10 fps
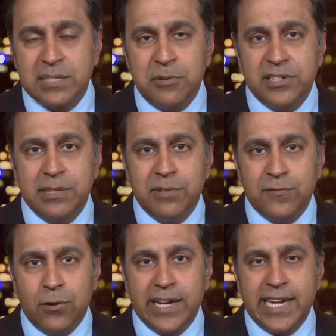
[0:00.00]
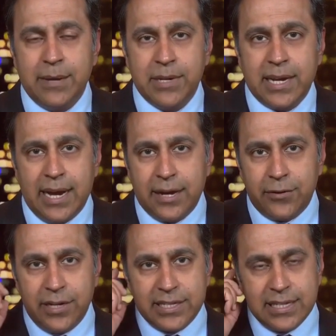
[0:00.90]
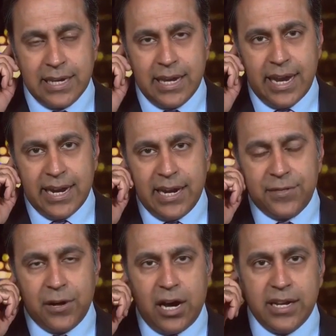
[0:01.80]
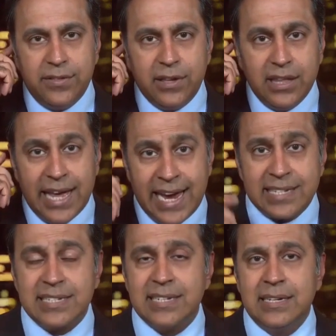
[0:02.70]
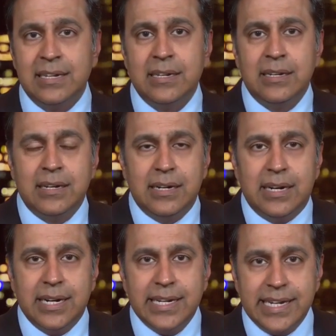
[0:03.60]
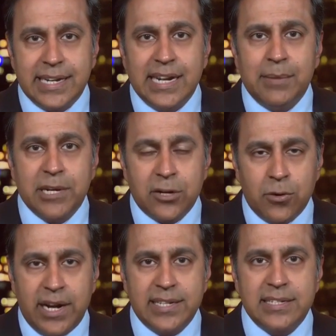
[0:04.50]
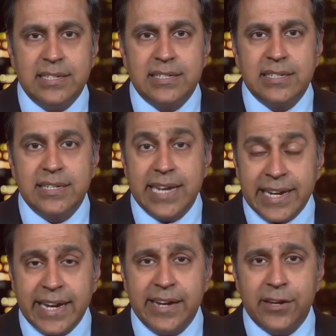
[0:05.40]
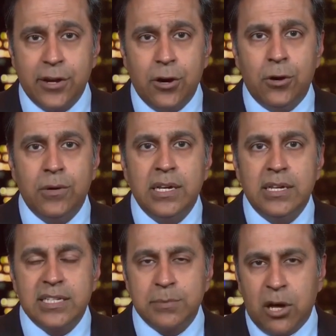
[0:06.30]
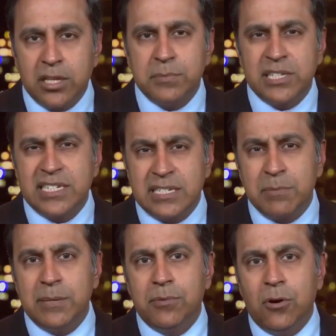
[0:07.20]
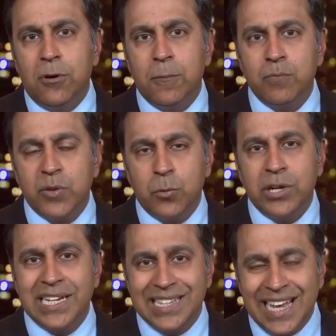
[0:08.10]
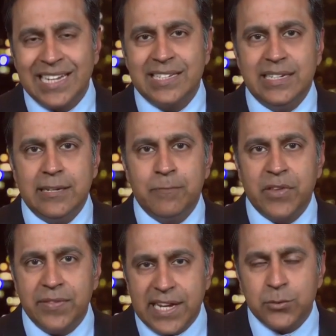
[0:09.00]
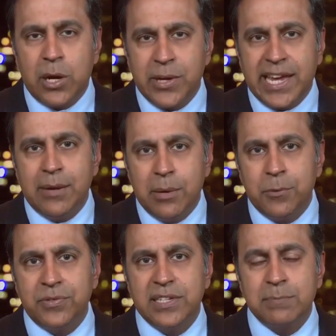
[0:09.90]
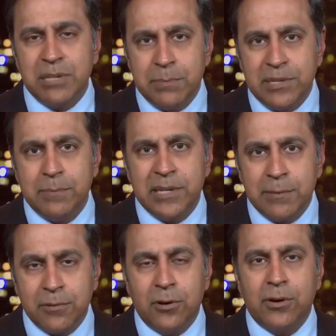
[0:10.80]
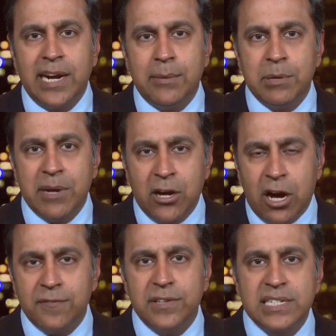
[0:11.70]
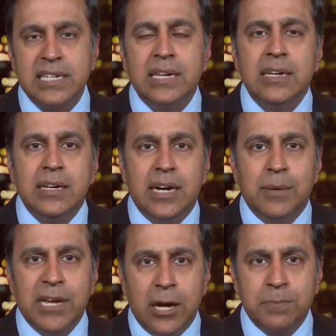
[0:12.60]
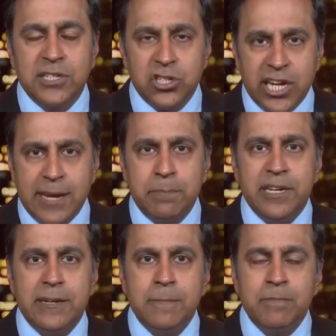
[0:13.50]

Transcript: person before I came to Congress, and I thought in the last uh, economic crisis a decade ago, small business people were neglected. And that's why we came up with this PPP program, and my office um, helped to shape it.